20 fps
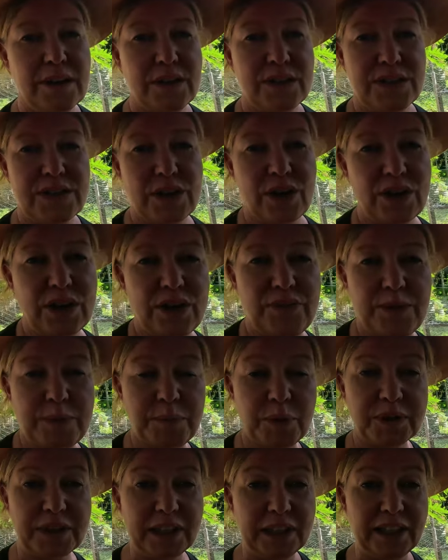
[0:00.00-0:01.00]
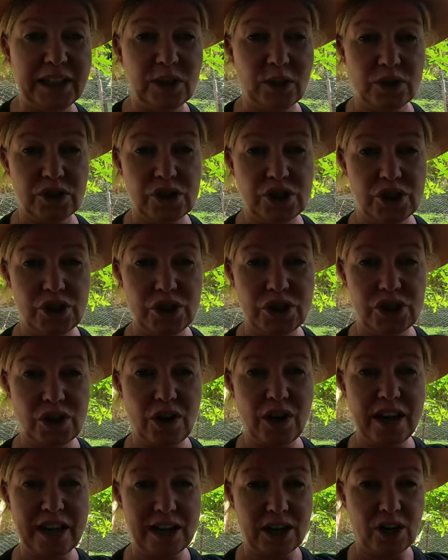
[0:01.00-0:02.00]
So if you put the lid on too
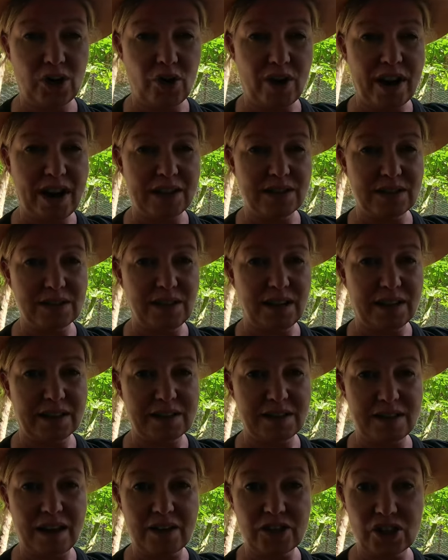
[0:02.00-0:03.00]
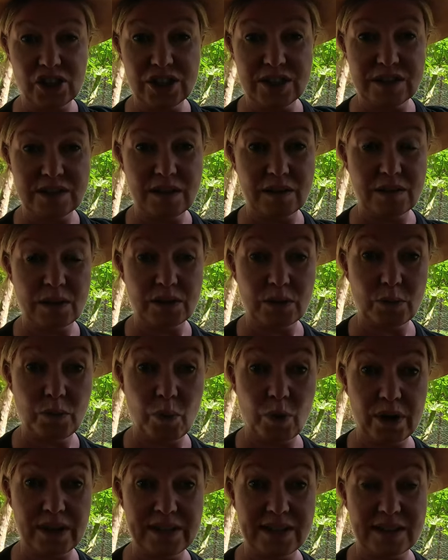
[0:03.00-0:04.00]
tight, it creates like a suction so that the
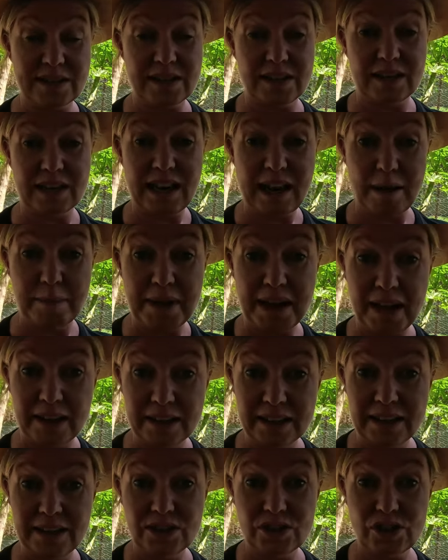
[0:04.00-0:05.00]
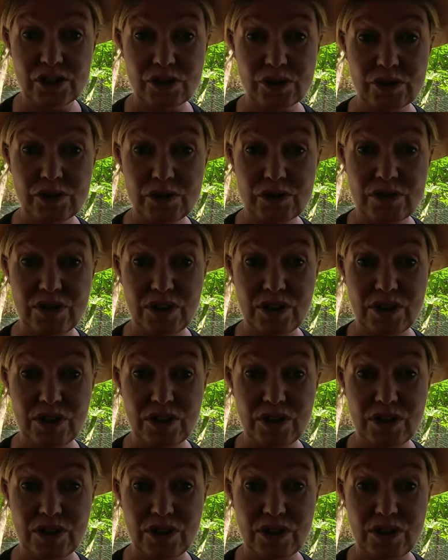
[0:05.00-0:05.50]
water doesn't come out into